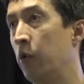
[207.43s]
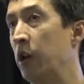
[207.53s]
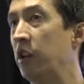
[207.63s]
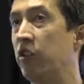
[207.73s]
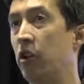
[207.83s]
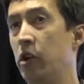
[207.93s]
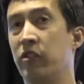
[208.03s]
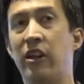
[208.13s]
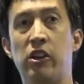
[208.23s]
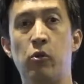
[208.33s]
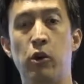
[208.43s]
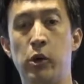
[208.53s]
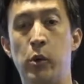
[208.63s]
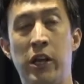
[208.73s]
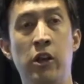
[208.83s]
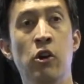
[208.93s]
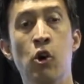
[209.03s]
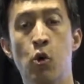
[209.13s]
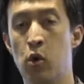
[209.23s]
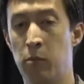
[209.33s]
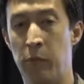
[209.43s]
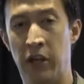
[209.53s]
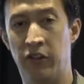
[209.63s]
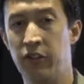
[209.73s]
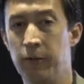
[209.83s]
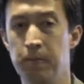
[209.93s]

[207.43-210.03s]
we can tell you exactly where you hit or missed.